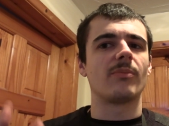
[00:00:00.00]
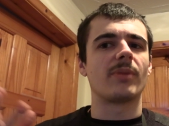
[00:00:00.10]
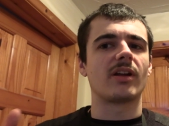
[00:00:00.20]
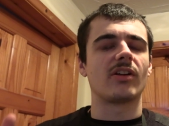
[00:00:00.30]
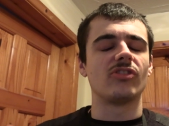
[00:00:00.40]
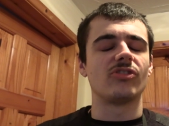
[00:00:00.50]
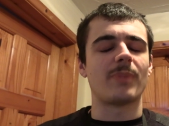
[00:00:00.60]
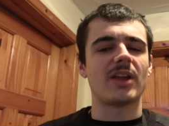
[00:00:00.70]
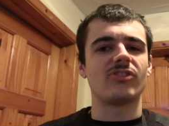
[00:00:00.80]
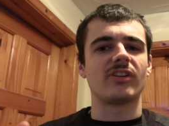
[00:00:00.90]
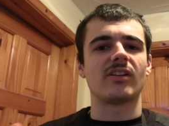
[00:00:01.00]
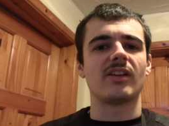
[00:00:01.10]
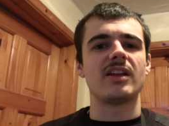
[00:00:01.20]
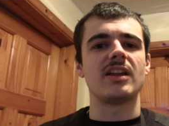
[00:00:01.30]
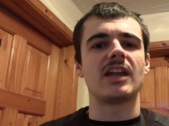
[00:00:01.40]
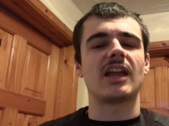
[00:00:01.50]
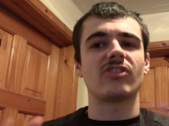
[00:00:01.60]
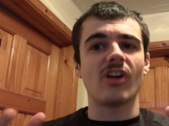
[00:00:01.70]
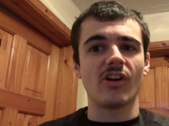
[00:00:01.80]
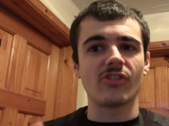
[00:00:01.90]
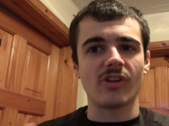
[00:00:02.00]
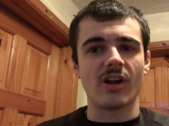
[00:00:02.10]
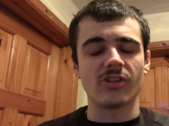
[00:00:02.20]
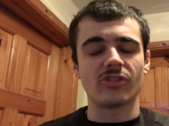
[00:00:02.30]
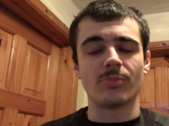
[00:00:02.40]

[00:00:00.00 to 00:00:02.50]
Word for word: because basically it gets harder and harder